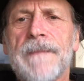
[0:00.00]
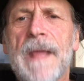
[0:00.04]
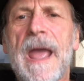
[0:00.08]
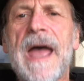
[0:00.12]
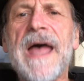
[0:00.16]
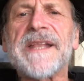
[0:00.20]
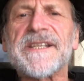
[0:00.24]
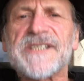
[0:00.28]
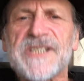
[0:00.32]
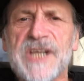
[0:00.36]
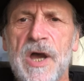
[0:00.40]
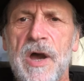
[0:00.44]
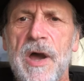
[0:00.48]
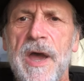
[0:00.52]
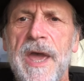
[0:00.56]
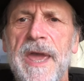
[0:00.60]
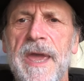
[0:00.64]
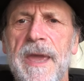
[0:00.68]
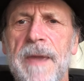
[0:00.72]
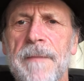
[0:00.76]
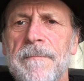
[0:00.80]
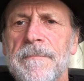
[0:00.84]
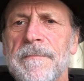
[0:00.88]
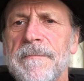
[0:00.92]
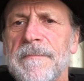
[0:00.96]
"Untie
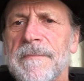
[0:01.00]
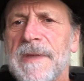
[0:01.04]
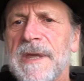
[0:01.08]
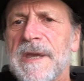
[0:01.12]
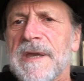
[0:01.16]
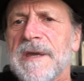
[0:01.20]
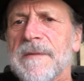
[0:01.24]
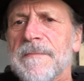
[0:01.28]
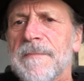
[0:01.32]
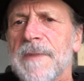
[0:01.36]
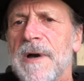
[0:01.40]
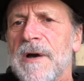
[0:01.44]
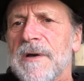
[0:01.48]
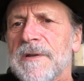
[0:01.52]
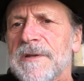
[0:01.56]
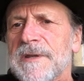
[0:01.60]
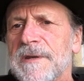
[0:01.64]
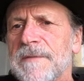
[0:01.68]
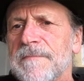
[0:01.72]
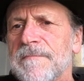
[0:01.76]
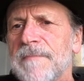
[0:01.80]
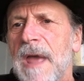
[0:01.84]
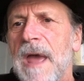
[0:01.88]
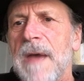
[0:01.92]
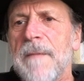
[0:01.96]
him," he commanded,
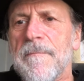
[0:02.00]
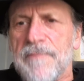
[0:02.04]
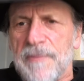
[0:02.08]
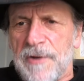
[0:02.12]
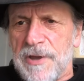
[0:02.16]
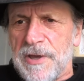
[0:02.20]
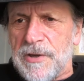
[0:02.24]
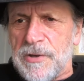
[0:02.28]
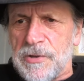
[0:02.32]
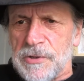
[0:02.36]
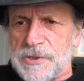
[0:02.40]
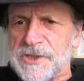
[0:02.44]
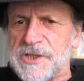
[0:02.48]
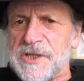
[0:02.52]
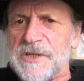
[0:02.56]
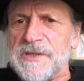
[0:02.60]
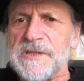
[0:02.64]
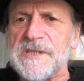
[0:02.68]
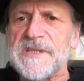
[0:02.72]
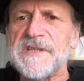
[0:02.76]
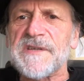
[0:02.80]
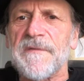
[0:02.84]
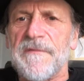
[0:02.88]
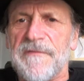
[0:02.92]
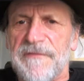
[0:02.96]
"and bring
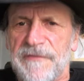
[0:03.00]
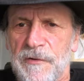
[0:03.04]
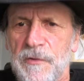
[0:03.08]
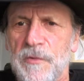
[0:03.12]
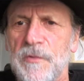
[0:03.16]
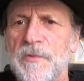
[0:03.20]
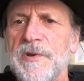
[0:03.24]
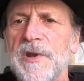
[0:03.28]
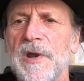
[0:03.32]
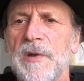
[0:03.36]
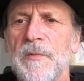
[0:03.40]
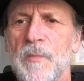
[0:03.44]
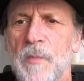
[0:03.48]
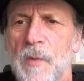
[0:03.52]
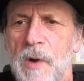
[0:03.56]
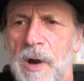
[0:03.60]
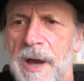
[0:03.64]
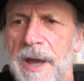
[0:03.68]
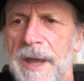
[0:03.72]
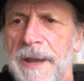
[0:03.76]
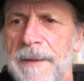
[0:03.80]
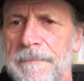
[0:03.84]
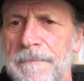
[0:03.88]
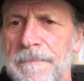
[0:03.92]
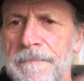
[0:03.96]
cushions, food and
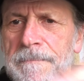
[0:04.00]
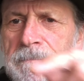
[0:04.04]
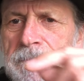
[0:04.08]
wine."